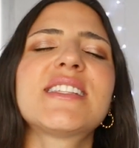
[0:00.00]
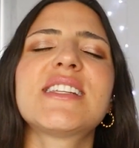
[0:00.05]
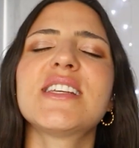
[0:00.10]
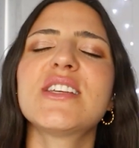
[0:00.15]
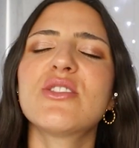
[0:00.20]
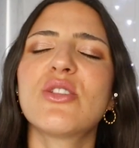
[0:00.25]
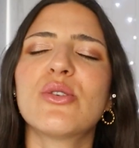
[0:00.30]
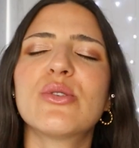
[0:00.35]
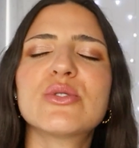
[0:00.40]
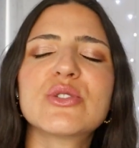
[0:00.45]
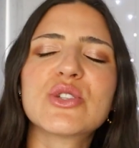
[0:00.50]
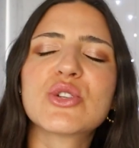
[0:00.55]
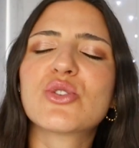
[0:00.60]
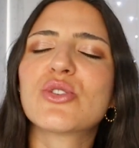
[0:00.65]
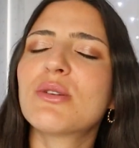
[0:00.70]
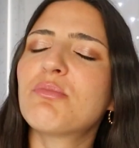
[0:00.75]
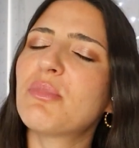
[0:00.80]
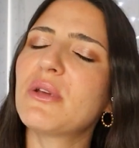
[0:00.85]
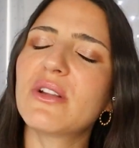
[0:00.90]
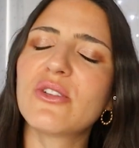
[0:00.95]
see those
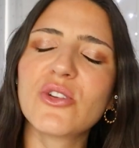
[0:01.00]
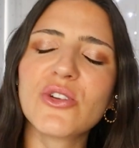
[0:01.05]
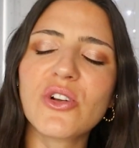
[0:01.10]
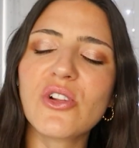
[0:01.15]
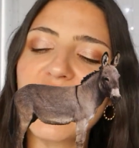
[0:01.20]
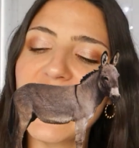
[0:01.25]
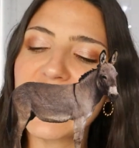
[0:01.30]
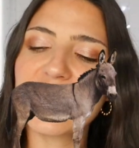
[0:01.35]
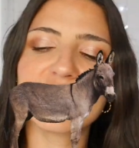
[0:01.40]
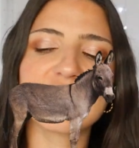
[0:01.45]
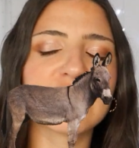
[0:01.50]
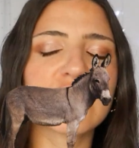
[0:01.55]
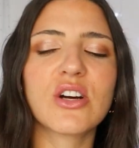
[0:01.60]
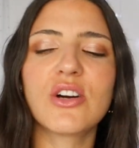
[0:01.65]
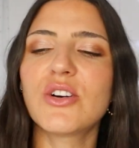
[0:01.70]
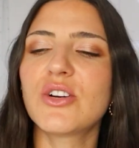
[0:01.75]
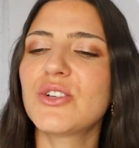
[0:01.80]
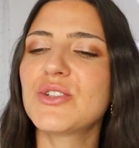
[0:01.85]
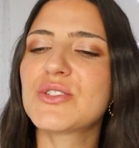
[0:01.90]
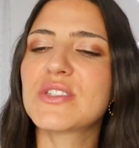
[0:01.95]
creepy little
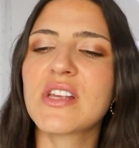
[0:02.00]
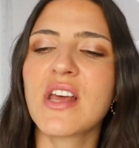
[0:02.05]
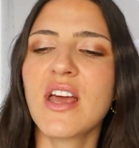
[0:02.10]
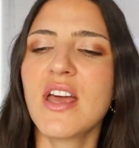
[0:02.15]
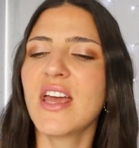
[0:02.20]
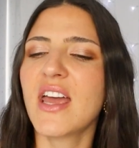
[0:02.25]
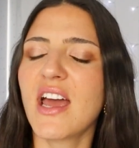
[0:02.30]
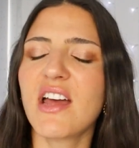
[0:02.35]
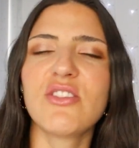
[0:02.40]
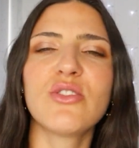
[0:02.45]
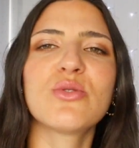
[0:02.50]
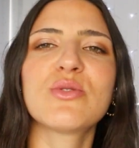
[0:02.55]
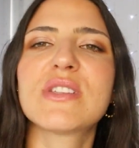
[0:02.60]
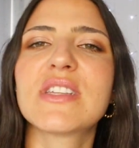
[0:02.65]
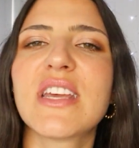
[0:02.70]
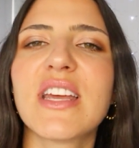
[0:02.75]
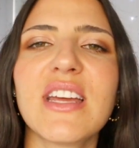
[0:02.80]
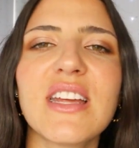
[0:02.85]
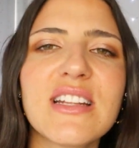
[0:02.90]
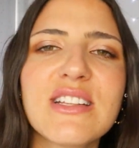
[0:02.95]
girls and those
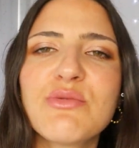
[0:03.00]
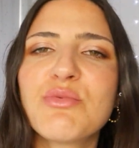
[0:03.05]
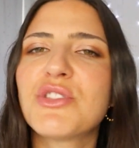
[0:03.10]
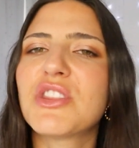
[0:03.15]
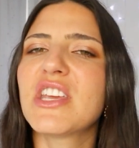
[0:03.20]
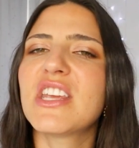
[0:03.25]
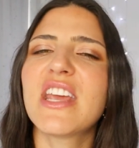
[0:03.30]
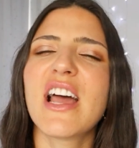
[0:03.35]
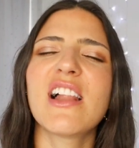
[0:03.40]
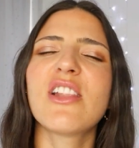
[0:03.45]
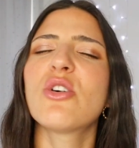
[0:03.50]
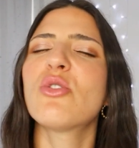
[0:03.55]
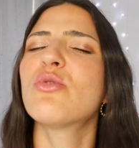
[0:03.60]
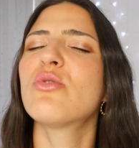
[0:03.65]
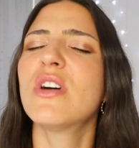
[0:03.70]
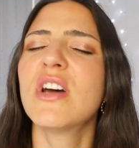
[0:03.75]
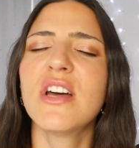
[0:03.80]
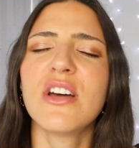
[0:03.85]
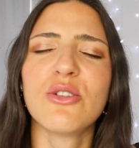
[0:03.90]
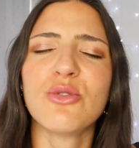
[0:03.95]
kids with the
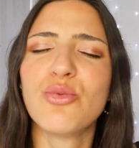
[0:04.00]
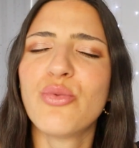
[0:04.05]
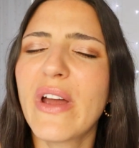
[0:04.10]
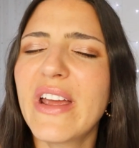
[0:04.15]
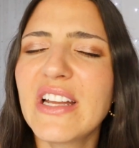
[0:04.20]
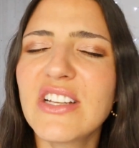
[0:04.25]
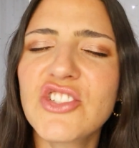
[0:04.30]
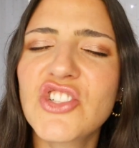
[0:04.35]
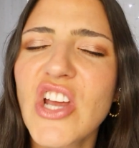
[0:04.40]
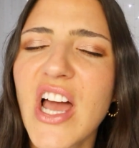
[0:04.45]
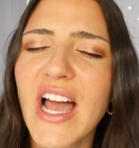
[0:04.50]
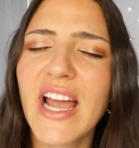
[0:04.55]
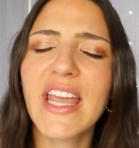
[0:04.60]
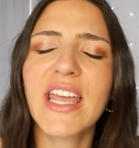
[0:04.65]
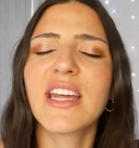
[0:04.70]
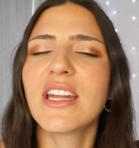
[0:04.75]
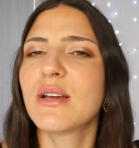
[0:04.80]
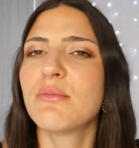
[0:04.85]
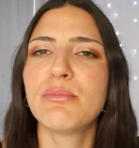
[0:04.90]
yellow rain jacket.